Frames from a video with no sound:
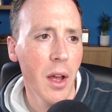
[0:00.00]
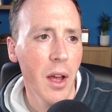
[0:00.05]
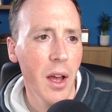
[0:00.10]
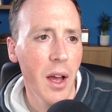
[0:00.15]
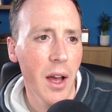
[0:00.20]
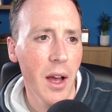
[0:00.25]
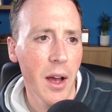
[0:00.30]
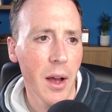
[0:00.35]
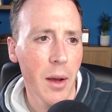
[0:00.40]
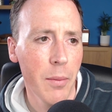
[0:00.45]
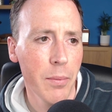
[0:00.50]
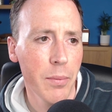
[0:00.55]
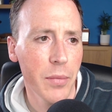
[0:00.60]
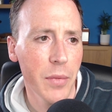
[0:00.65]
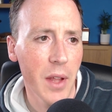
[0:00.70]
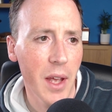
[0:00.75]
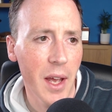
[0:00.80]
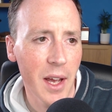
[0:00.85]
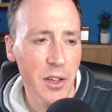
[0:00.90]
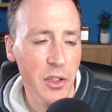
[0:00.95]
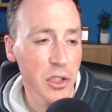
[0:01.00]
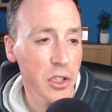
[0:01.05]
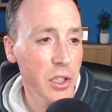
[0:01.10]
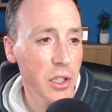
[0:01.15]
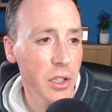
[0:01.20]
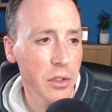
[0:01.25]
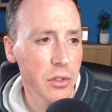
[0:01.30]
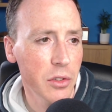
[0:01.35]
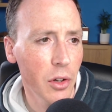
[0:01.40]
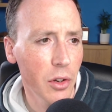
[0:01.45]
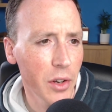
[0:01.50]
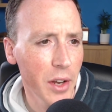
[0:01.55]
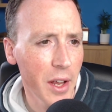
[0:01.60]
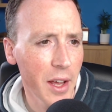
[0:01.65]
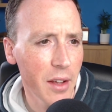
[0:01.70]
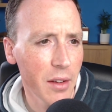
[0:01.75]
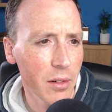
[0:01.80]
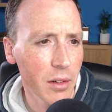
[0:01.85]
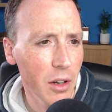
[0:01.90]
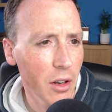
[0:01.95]

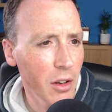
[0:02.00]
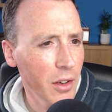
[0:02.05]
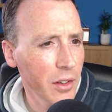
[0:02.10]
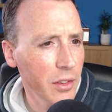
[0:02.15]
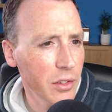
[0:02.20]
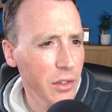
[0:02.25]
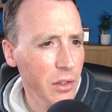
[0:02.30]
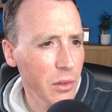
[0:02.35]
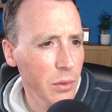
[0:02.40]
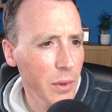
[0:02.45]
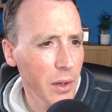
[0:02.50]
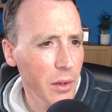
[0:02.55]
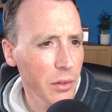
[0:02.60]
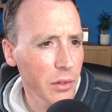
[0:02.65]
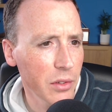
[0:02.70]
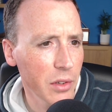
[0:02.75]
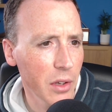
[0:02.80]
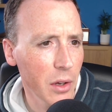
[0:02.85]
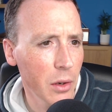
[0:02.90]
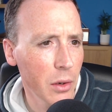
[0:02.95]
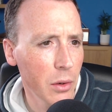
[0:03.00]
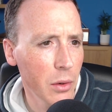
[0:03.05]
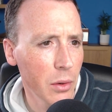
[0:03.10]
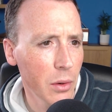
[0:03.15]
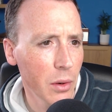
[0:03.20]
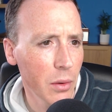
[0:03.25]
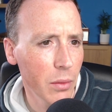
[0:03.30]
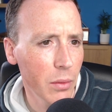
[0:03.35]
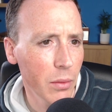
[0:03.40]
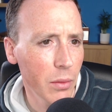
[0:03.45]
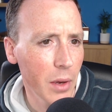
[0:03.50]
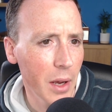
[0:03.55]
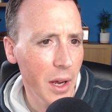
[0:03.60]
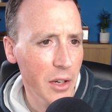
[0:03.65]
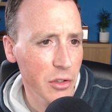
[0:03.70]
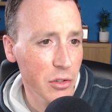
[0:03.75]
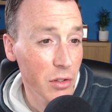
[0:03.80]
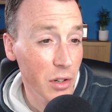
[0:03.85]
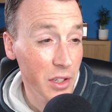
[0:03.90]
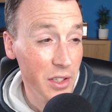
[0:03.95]
Azure.NET clients as well. So
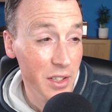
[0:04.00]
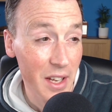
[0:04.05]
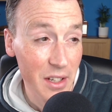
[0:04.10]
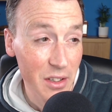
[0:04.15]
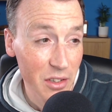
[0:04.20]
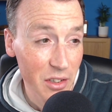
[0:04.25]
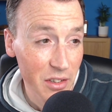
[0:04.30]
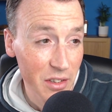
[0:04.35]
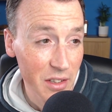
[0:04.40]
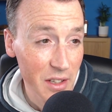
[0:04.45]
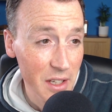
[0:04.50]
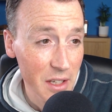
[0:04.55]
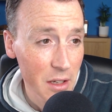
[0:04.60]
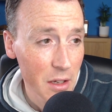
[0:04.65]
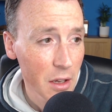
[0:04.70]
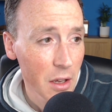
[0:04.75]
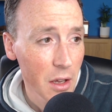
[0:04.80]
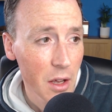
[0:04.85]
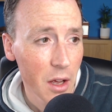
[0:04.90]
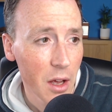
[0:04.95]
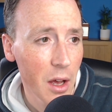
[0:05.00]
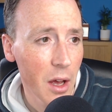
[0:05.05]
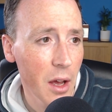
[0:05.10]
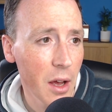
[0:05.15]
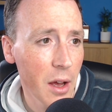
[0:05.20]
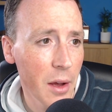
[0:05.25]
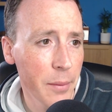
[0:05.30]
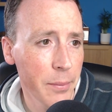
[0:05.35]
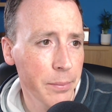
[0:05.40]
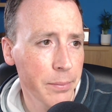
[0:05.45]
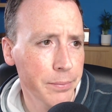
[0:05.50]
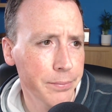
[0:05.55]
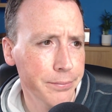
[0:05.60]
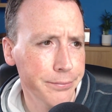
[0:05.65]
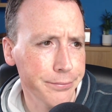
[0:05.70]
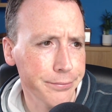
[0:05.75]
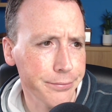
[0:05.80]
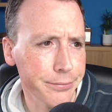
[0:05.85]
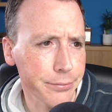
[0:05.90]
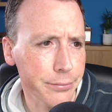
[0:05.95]
Azure Identity. So
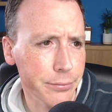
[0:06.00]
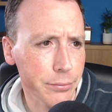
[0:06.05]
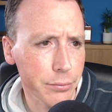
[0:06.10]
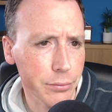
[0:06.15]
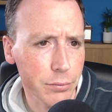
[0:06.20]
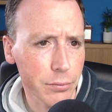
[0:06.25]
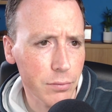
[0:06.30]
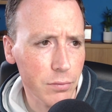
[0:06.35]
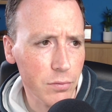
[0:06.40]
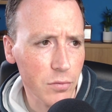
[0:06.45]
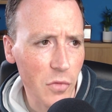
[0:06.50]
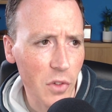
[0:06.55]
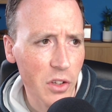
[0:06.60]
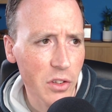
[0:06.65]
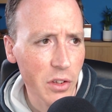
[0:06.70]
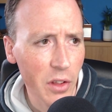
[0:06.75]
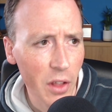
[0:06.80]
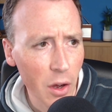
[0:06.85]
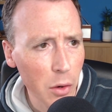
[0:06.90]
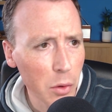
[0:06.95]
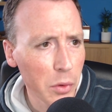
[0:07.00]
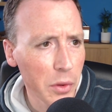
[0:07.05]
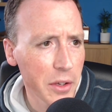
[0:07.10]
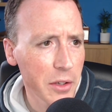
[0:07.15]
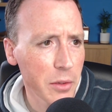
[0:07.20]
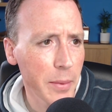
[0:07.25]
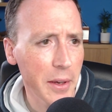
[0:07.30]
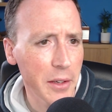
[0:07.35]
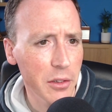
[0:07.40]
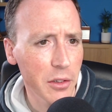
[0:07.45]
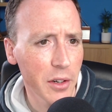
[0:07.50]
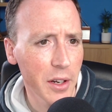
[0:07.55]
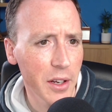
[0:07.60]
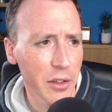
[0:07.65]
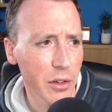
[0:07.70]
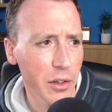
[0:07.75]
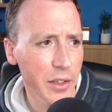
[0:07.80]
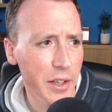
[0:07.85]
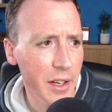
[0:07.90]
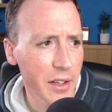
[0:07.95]
the whole thing's based on
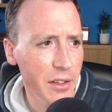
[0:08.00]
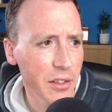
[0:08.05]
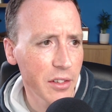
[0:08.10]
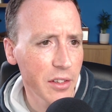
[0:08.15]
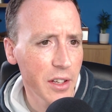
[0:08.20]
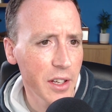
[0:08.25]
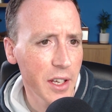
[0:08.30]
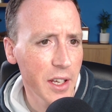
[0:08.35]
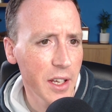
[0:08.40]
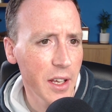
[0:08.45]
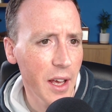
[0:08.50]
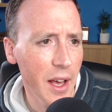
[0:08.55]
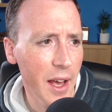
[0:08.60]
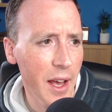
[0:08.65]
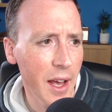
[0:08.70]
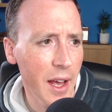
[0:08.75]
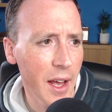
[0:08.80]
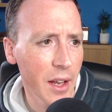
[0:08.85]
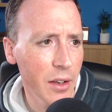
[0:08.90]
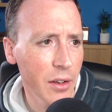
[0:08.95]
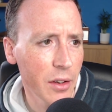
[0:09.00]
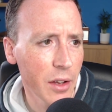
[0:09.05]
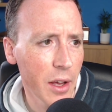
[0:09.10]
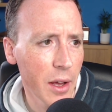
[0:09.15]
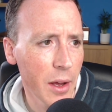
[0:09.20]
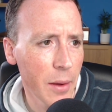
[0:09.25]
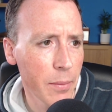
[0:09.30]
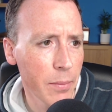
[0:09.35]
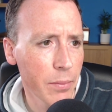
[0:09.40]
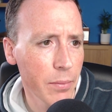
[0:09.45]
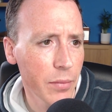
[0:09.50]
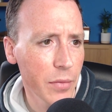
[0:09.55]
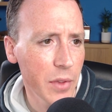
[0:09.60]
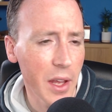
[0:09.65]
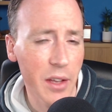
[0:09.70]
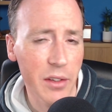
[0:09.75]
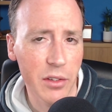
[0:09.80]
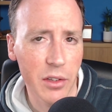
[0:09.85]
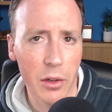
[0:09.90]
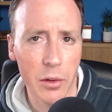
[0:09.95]
Azure Identity, and
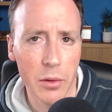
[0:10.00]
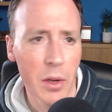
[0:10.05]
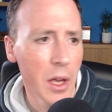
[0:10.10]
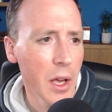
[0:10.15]
so